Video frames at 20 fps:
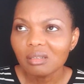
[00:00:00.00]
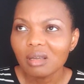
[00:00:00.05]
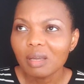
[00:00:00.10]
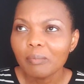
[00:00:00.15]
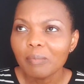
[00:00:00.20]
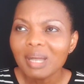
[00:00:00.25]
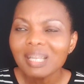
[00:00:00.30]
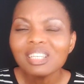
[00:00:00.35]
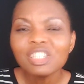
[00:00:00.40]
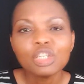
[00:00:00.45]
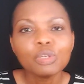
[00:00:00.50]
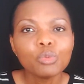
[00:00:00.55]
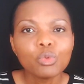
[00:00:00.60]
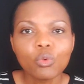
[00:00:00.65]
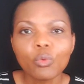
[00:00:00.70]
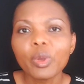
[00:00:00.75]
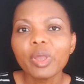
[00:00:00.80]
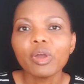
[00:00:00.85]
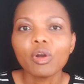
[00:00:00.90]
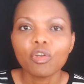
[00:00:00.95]
manageable
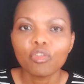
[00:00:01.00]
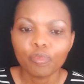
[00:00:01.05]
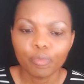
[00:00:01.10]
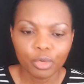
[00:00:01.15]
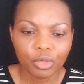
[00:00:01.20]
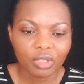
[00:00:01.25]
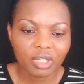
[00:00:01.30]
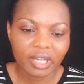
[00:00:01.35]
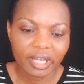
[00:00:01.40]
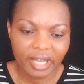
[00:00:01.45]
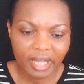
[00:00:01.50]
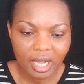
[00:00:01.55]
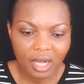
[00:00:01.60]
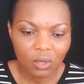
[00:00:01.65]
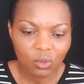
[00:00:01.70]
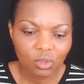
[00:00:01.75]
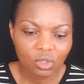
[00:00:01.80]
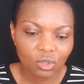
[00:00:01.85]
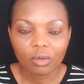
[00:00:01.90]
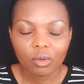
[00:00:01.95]
way of building a
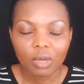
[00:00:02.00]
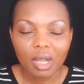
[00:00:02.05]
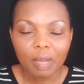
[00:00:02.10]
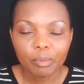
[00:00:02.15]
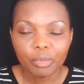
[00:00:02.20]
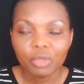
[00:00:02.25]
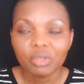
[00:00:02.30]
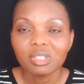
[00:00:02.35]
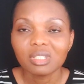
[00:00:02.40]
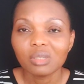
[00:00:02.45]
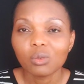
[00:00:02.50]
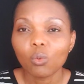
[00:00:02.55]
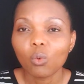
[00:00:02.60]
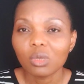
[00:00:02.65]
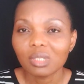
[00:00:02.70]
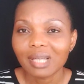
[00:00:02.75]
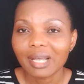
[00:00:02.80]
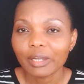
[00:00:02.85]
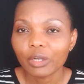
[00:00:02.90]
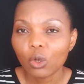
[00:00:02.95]
house. You can build it in
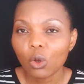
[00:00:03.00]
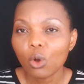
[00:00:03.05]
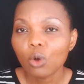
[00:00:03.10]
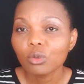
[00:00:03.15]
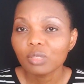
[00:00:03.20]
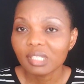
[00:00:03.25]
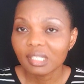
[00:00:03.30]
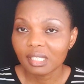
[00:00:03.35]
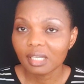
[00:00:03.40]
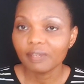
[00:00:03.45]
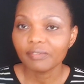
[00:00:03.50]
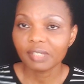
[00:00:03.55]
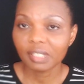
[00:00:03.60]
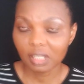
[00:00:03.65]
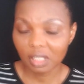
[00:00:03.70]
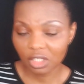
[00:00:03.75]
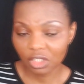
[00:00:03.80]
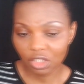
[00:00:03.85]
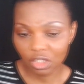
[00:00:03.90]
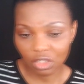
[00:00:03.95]
what I call safe
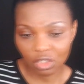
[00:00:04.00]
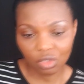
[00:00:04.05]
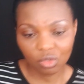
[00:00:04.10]
stages.